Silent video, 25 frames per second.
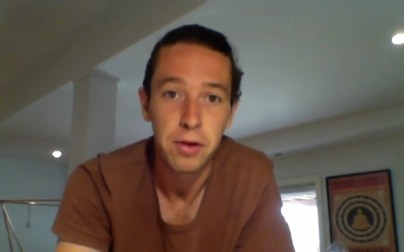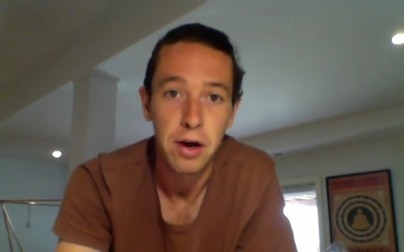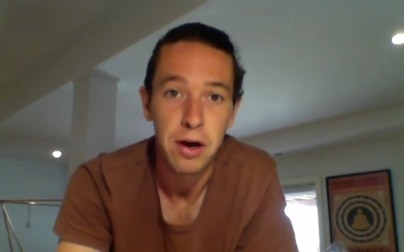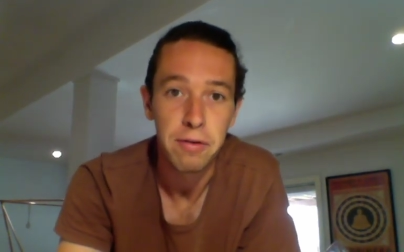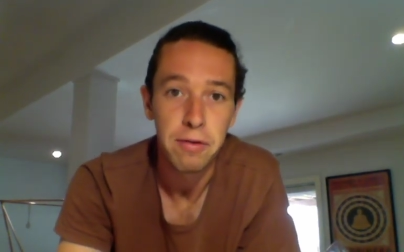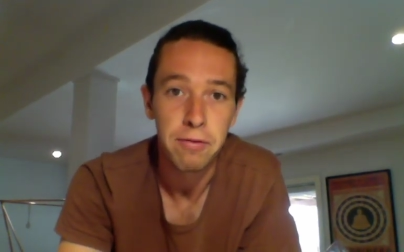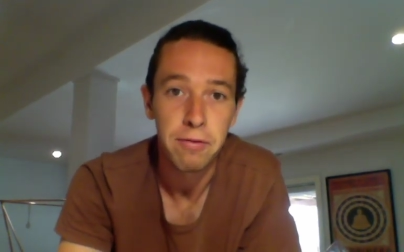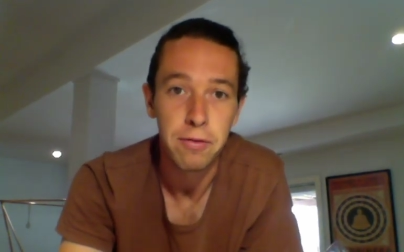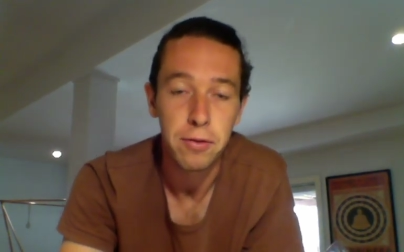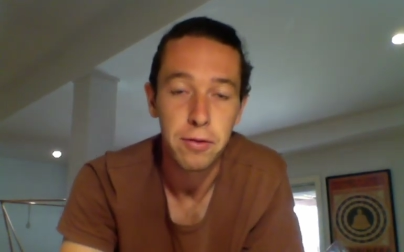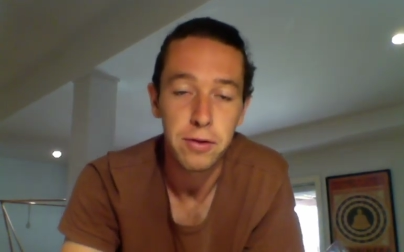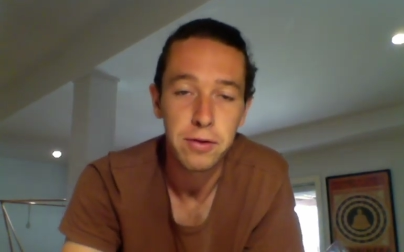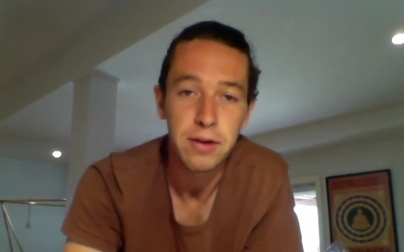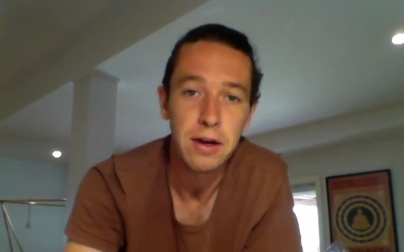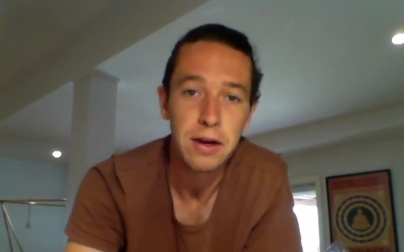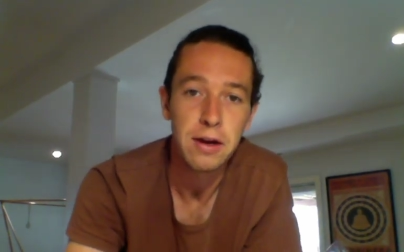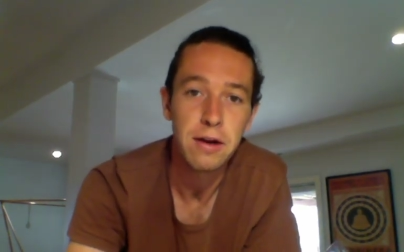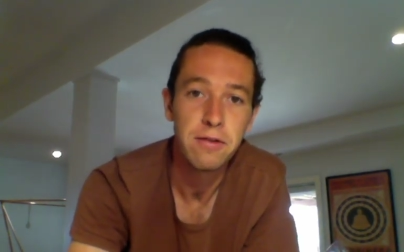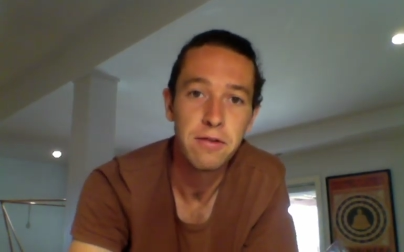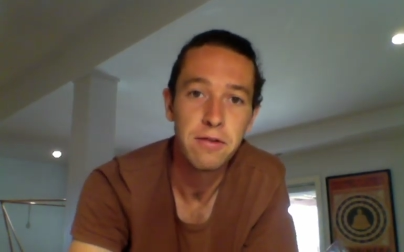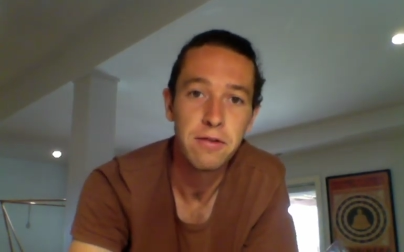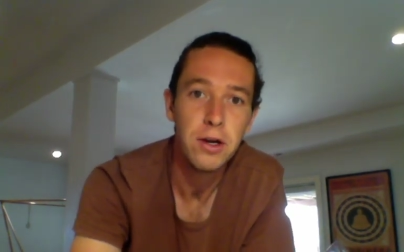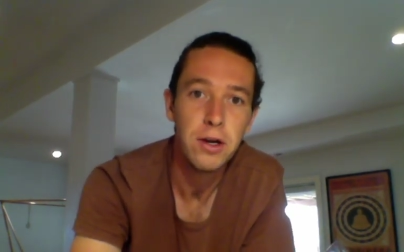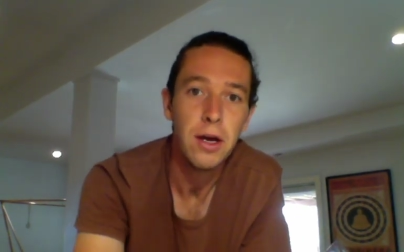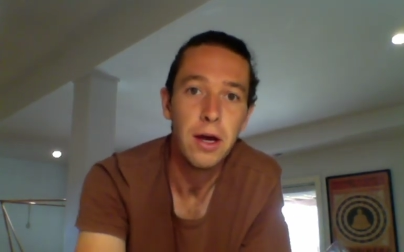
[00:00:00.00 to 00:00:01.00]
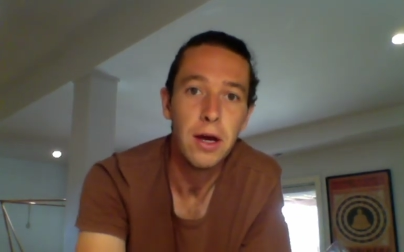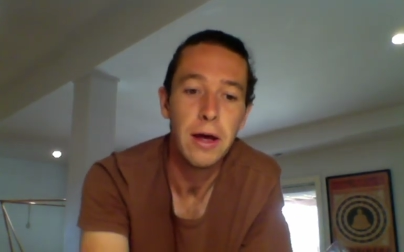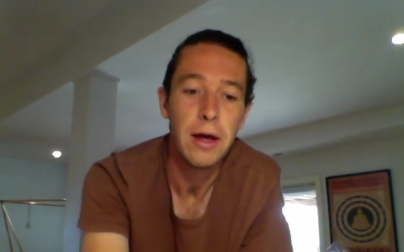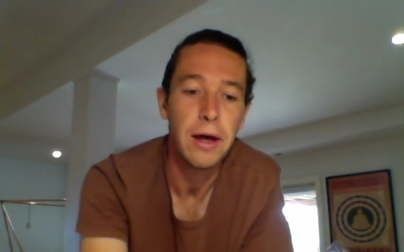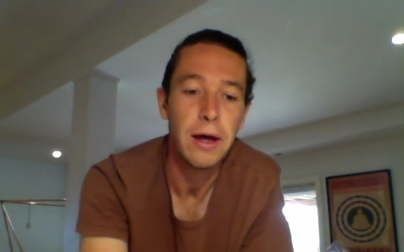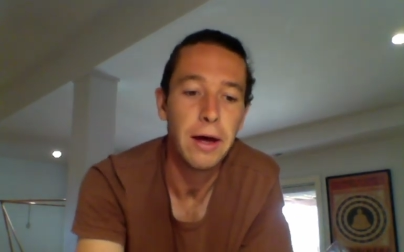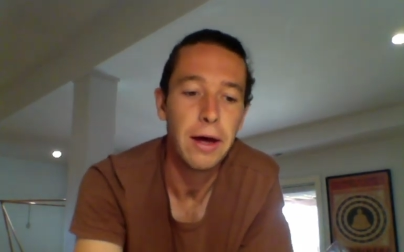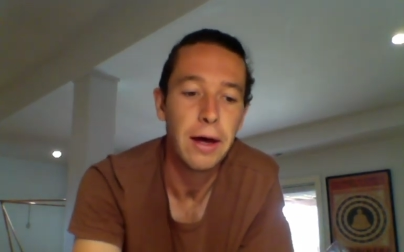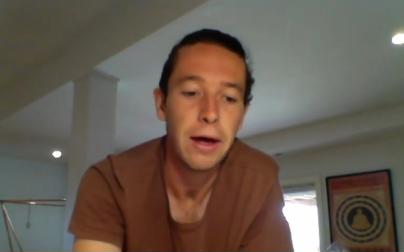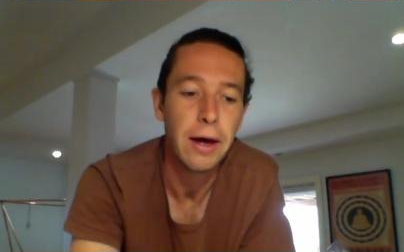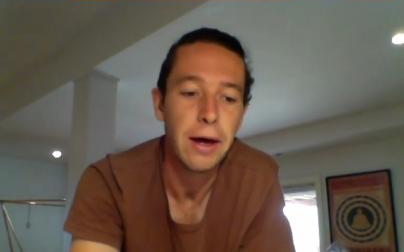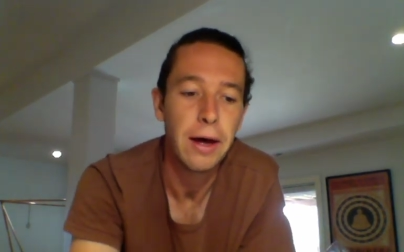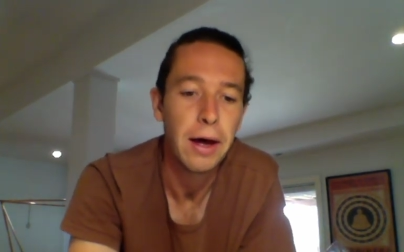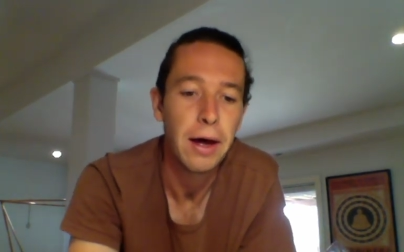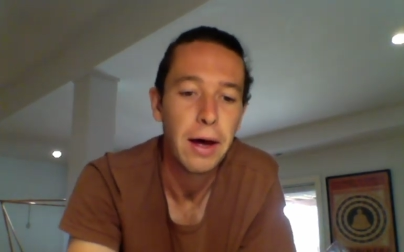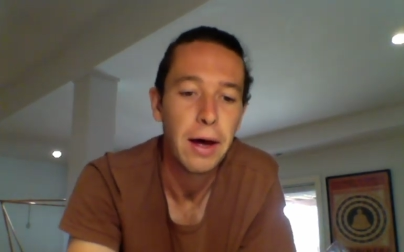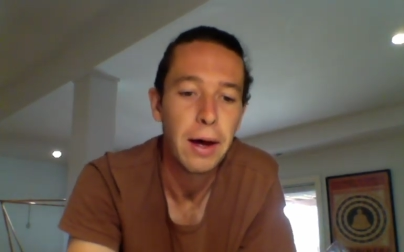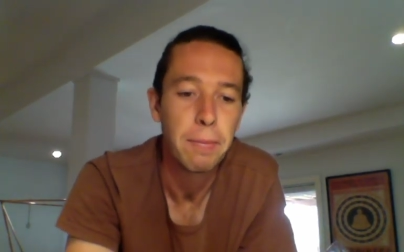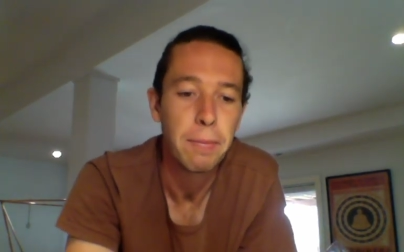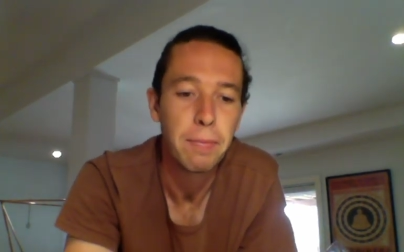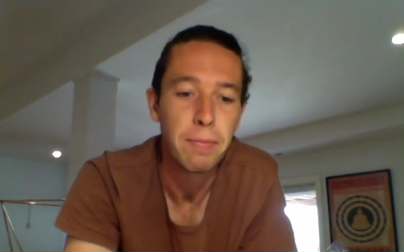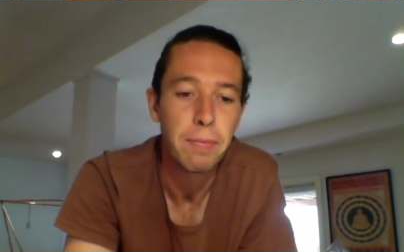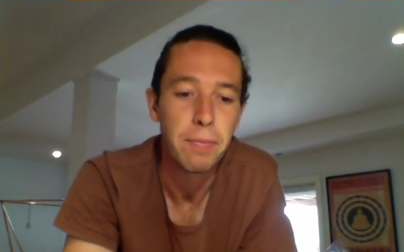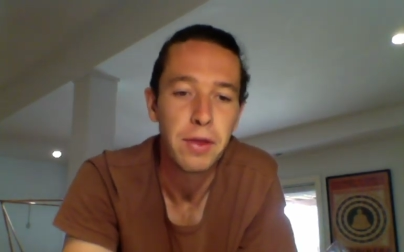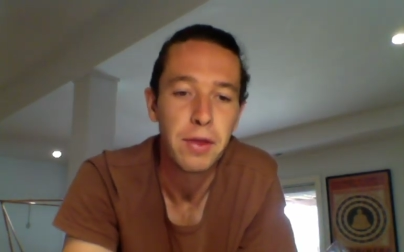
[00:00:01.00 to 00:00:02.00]
life force energy
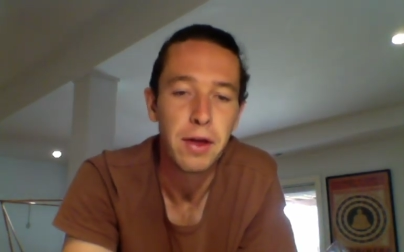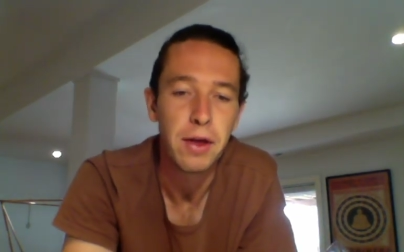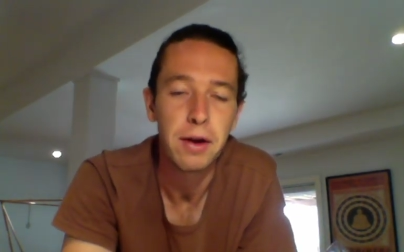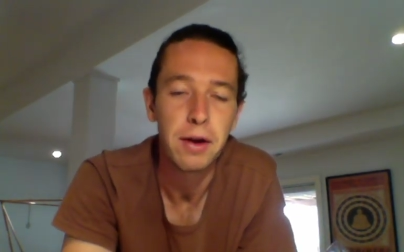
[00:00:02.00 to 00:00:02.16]
that